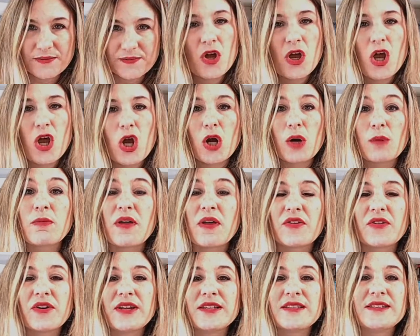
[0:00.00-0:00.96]
Her mother
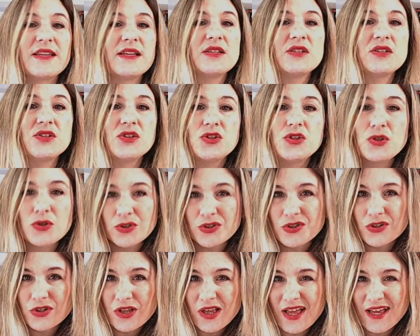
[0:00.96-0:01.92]
is
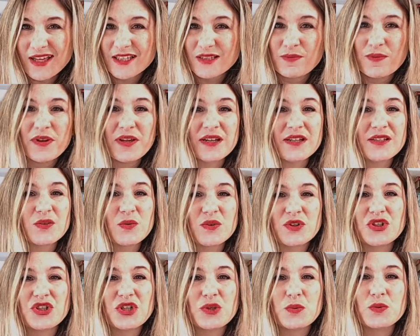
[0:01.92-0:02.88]
institutionalized because when she
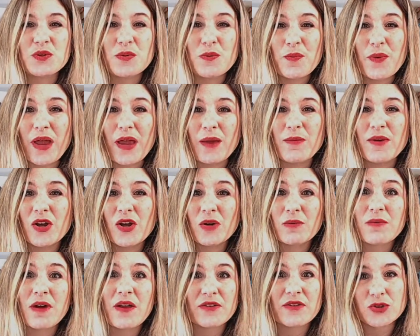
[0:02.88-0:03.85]
was a baby, her
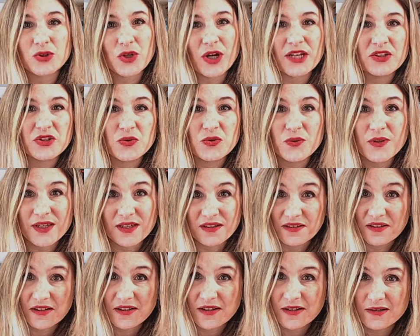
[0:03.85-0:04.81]
mother tried to kill
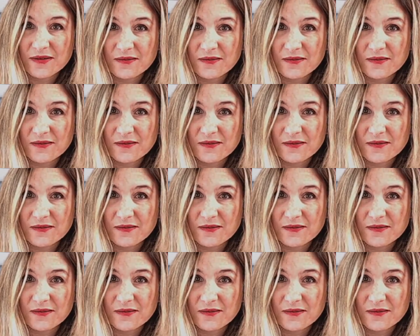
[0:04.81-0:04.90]
her.